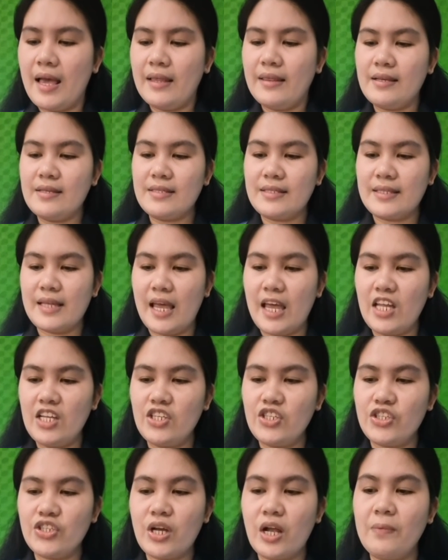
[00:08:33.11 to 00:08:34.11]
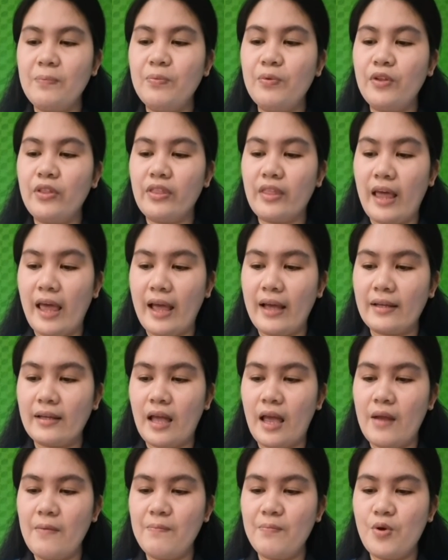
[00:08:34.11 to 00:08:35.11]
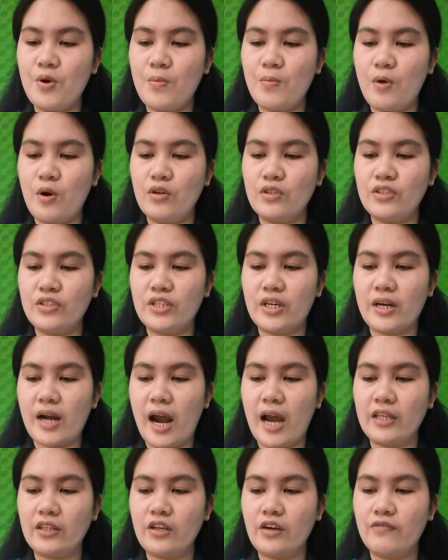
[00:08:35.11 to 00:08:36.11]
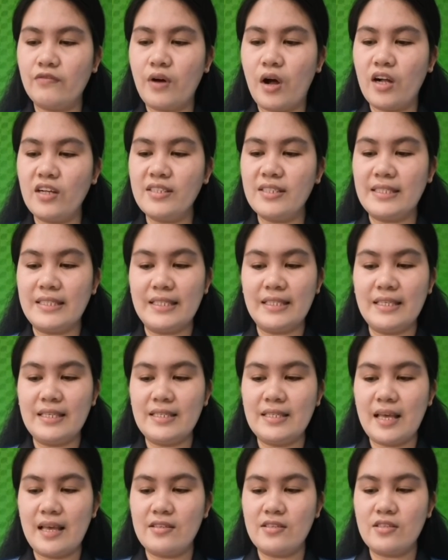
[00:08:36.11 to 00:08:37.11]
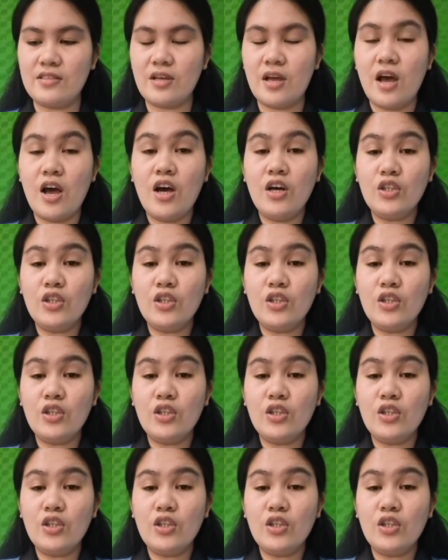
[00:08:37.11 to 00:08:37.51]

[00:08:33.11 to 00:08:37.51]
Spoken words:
The state shall protect and promote the right of all citizens